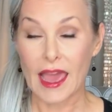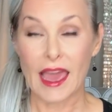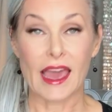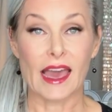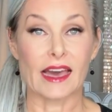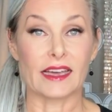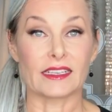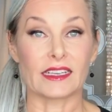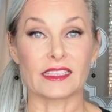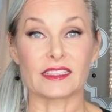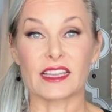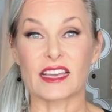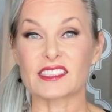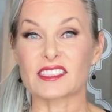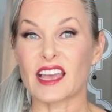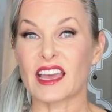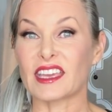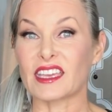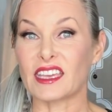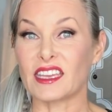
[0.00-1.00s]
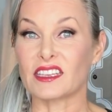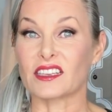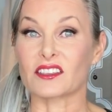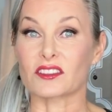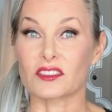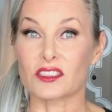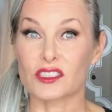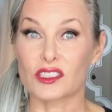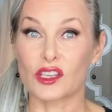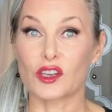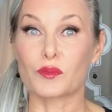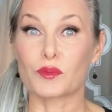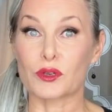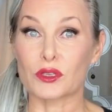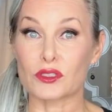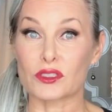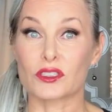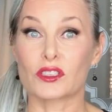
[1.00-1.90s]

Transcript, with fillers: And unless I eat a super,